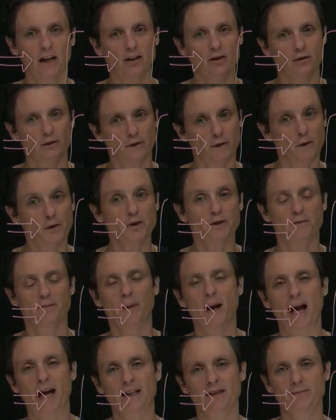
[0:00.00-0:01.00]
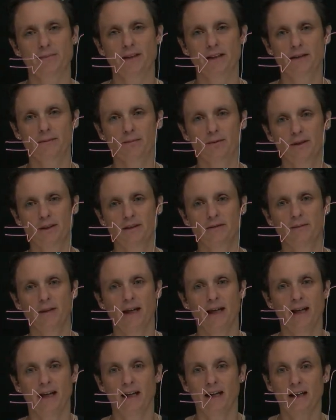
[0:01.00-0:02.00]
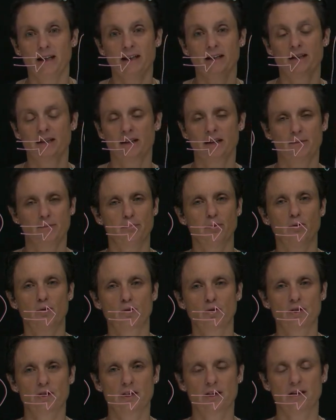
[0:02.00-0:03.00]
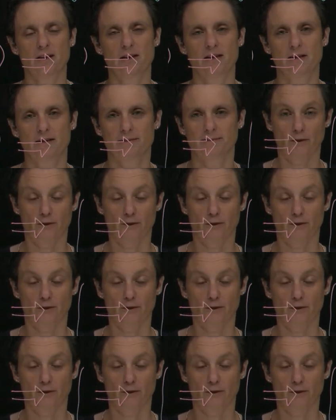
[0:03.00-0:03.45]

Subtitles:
So first pass metabolism is an important